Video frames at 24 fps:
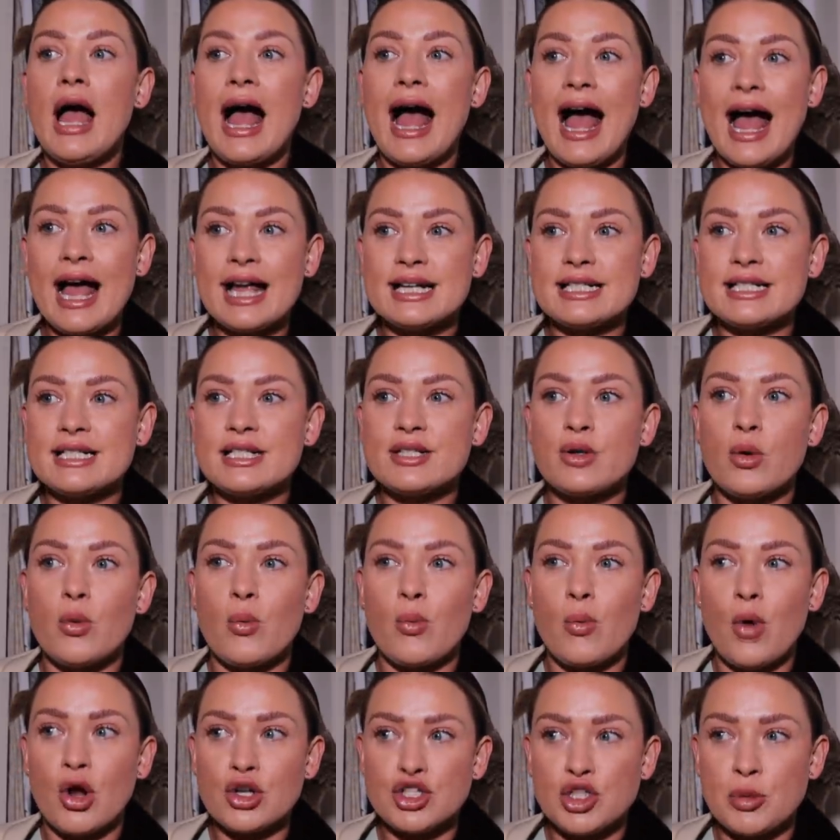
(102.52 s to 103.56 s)
And
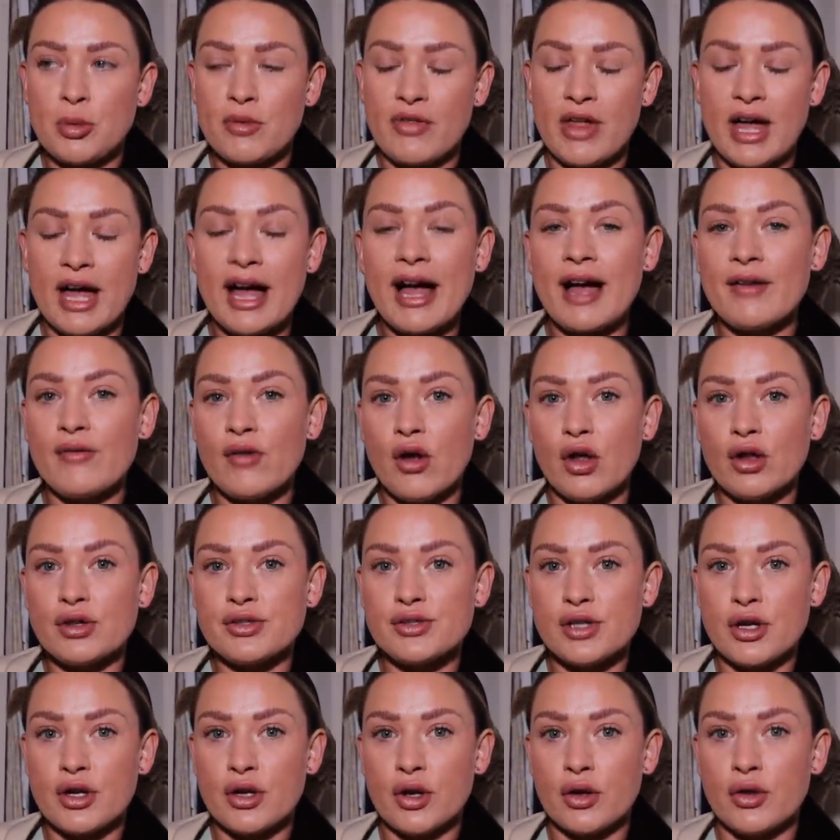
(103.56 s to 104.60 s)
on top of that, I've
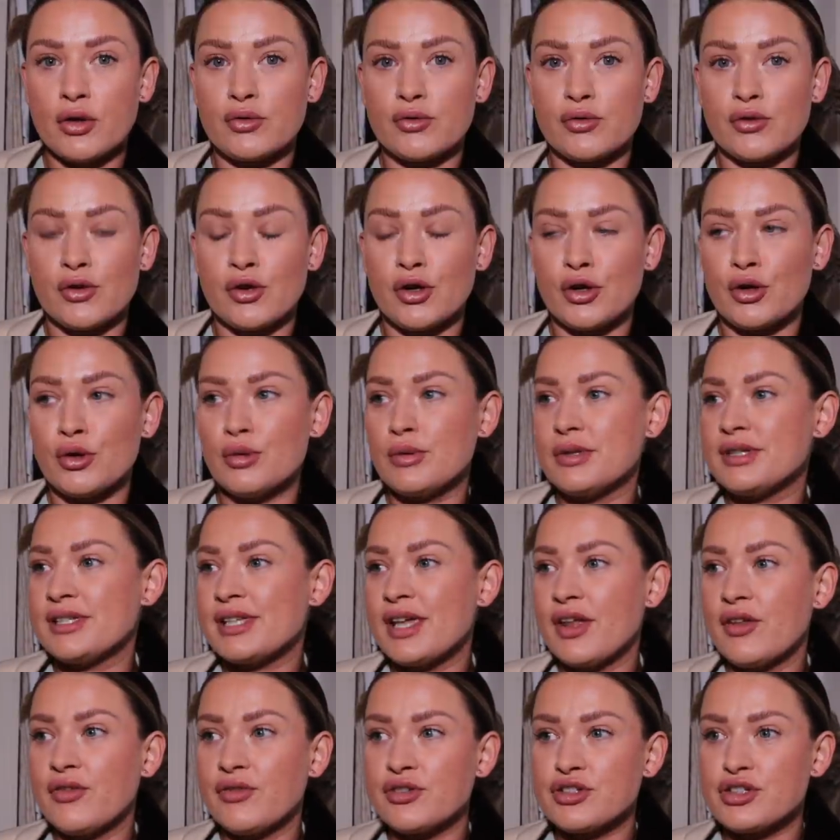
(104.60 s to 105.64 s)
also gone through
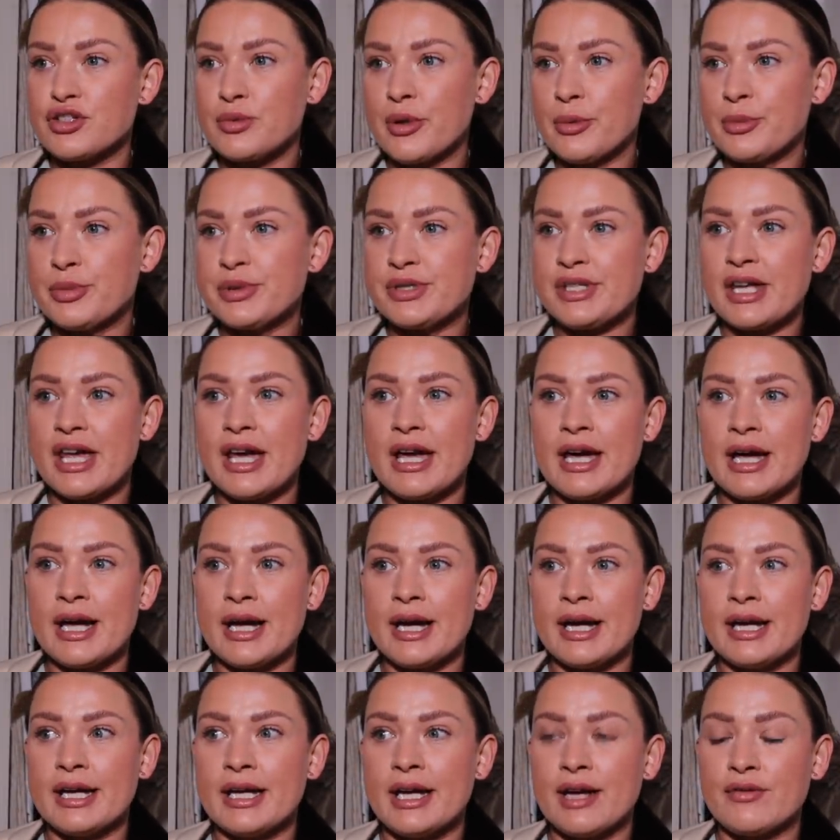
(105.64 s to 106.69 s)
Selfridge's
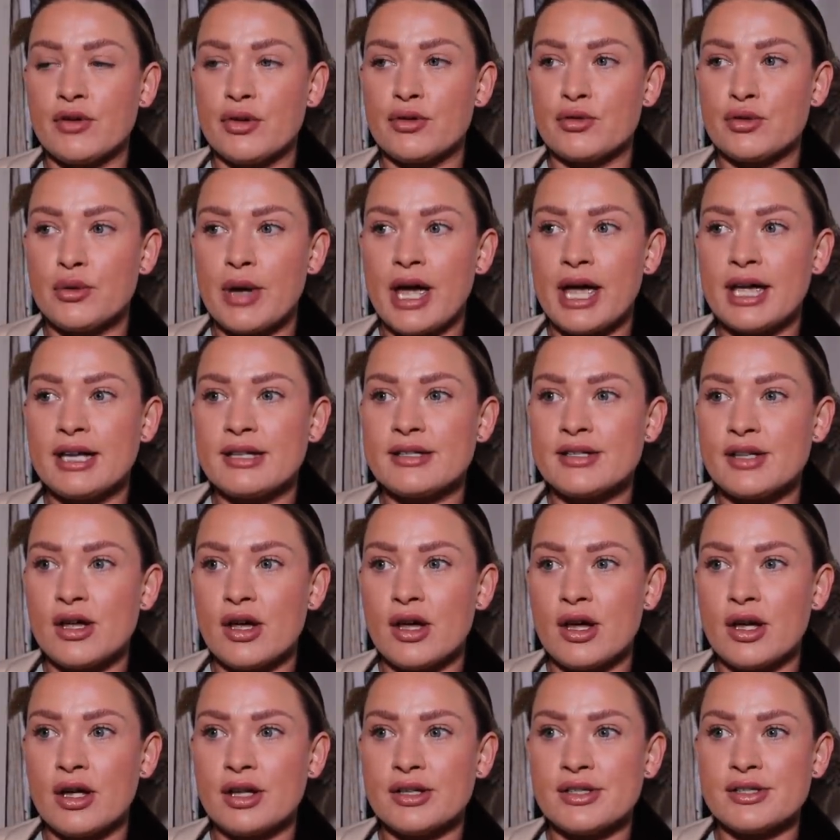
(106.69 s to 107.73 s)
website, I've gone through
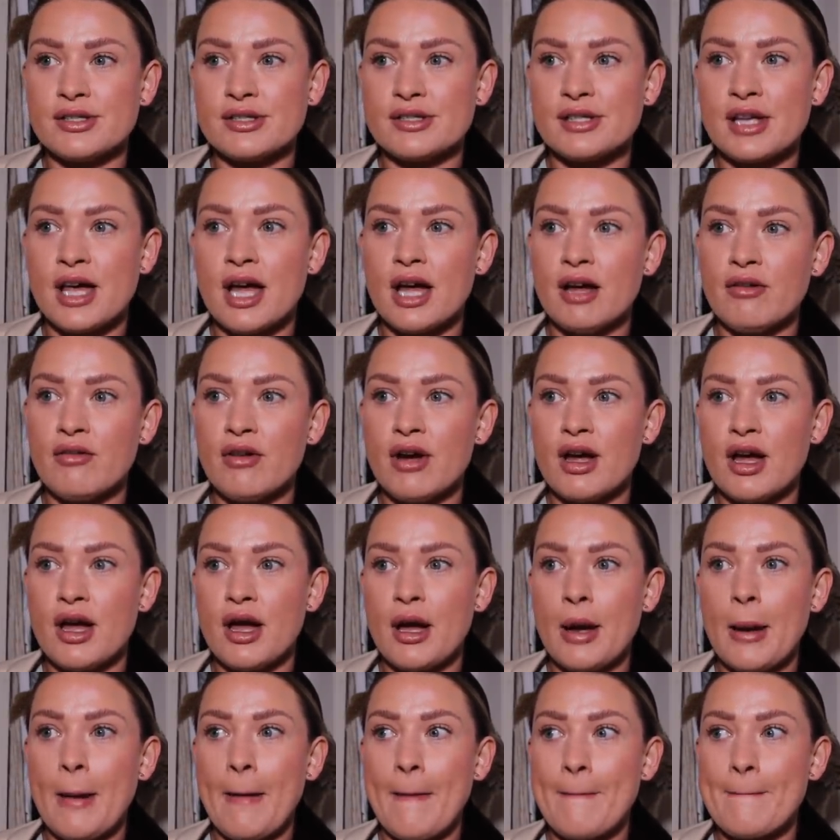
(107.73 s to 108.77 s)
ASOS,
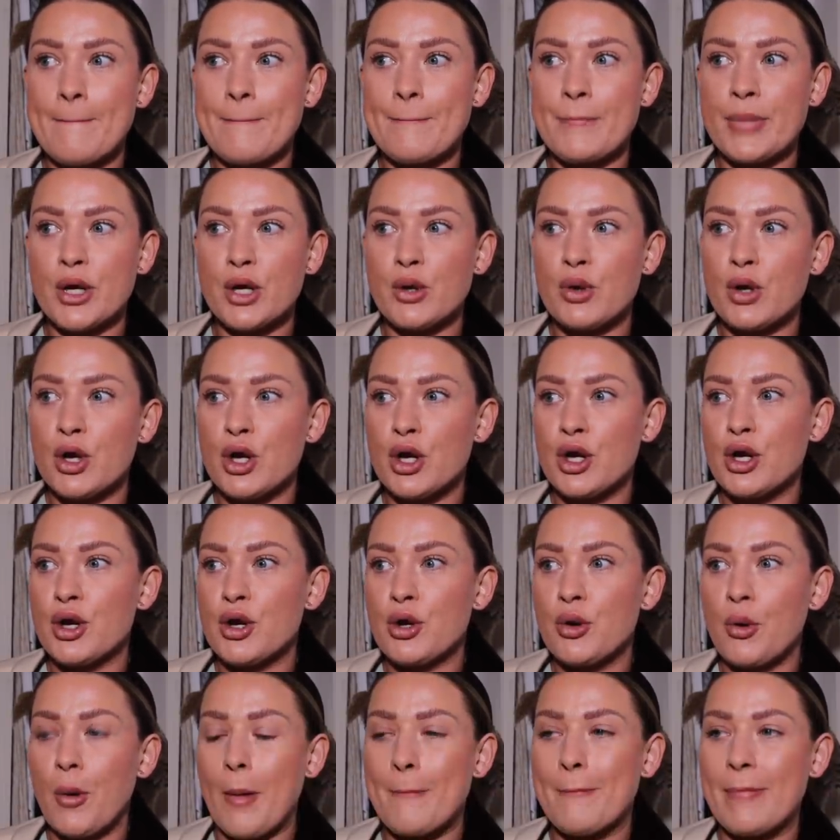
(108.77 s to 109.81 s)
Zara,
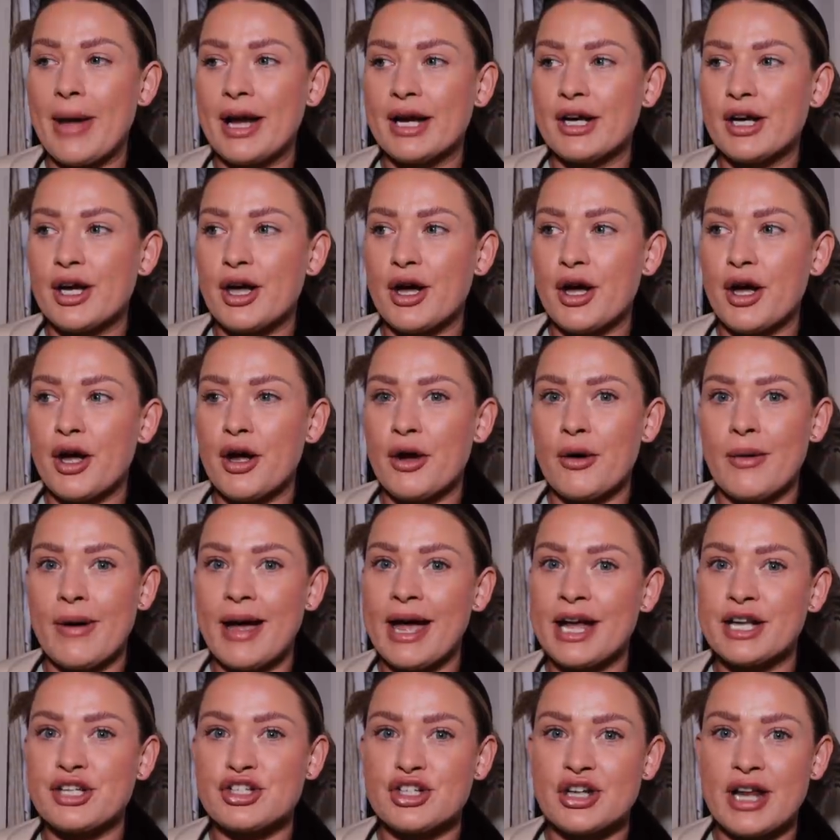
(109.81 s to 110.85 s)
Boohoo, Mango,
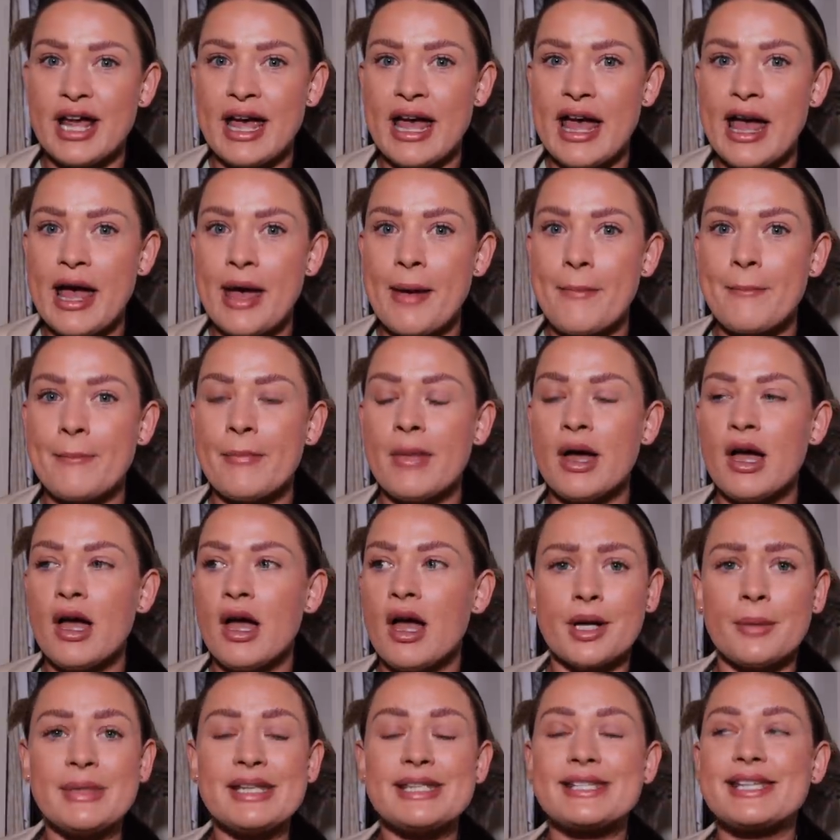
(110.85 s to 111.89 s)
H&M,
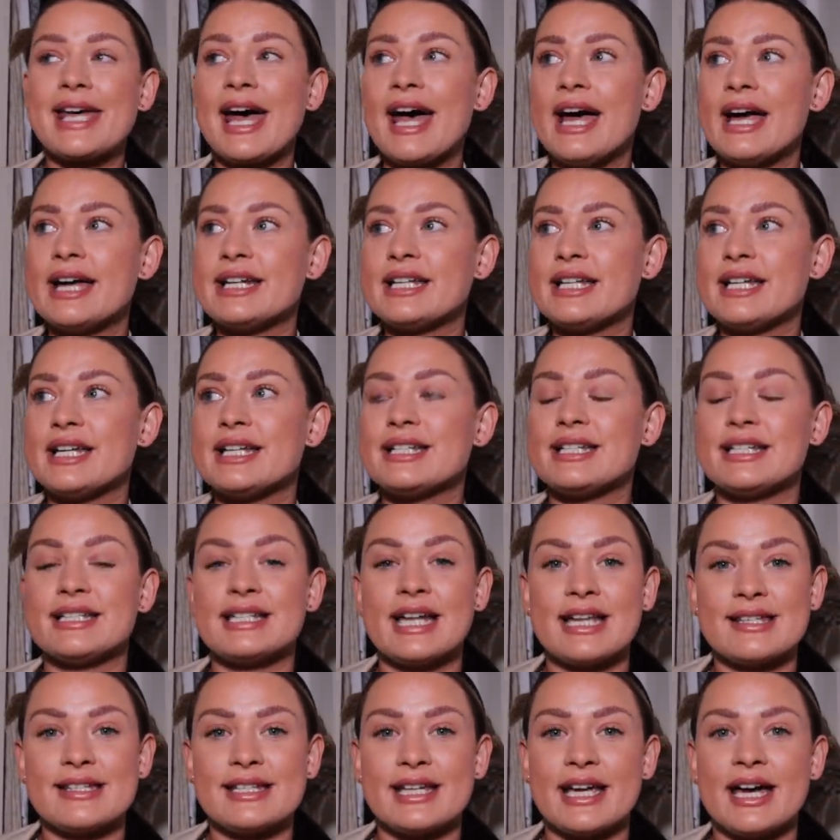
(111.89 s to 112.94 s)
Missguided,
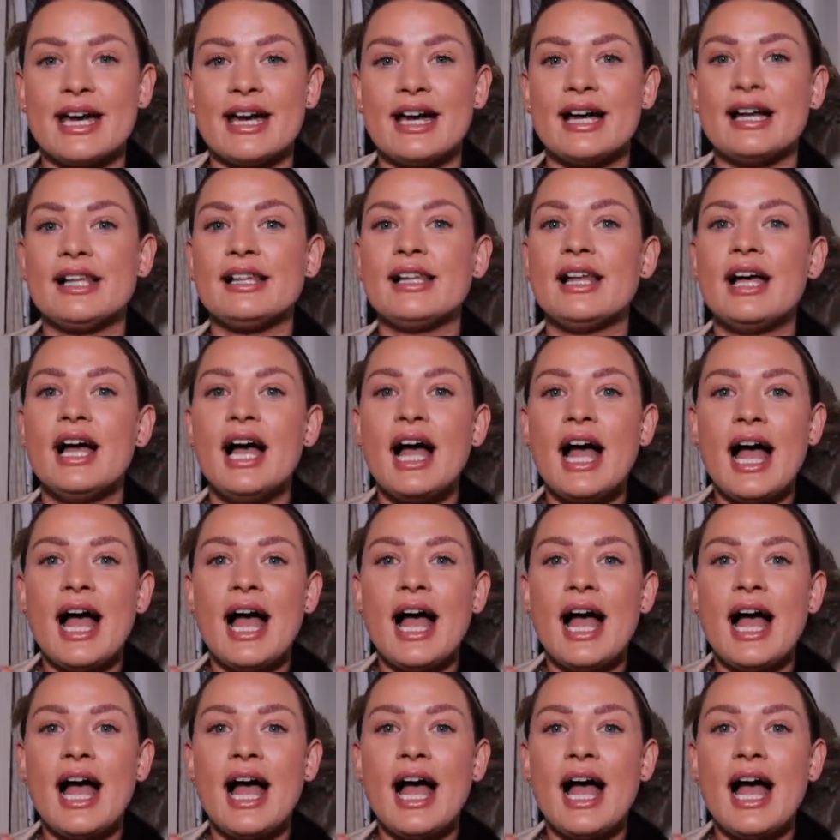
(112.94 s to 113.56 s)
Nastygal.